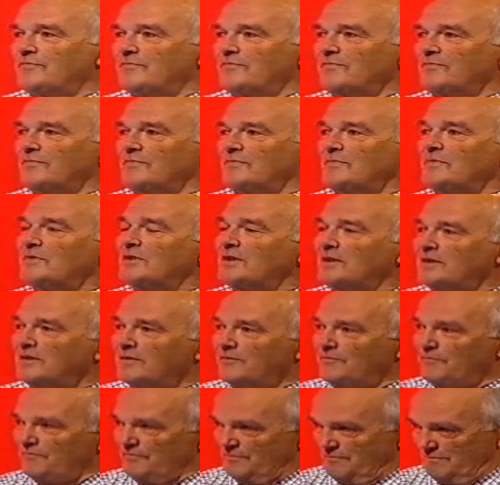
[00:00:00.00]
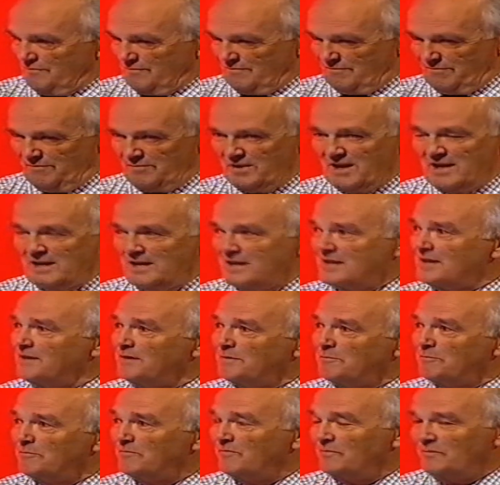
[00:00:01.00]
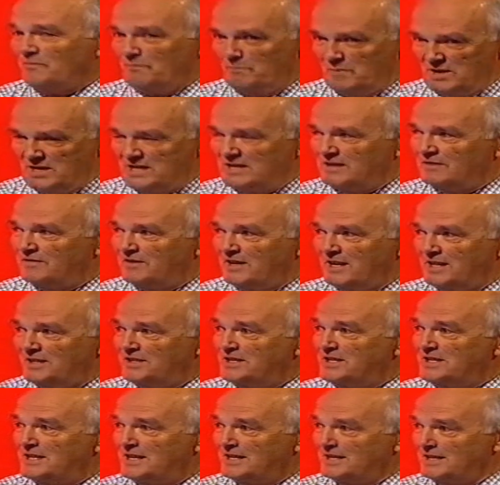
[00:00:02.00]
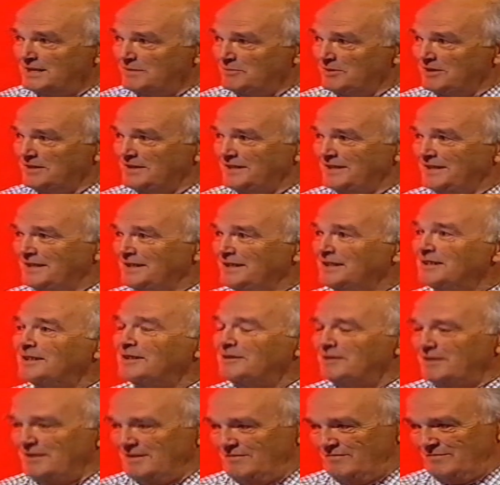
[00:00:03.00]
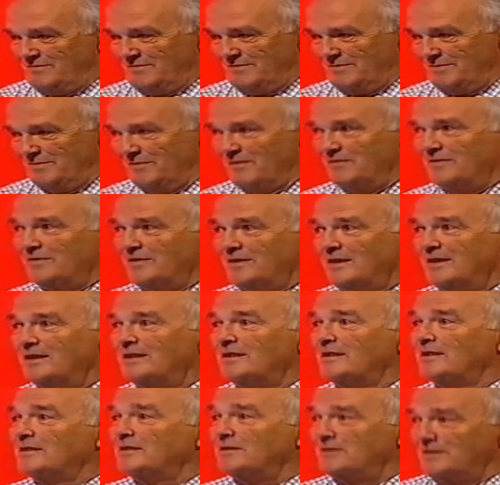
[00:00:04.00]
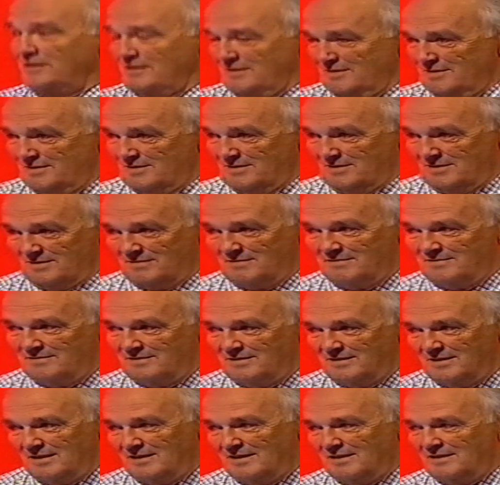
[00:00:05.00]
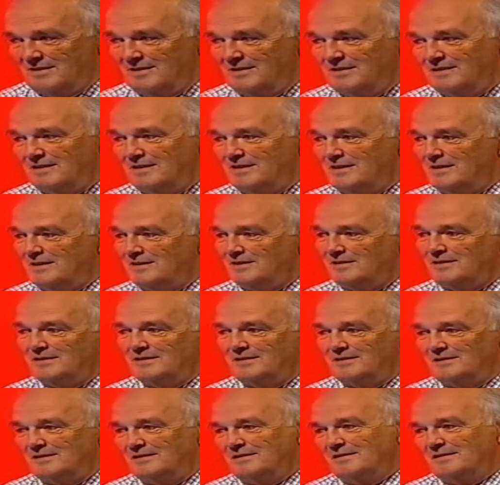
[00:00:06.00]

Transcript: What are you going to do, Bill? Play. Peter for extra time. You're going to play Peter because you want to be confident having that extra time, yeah. and you're just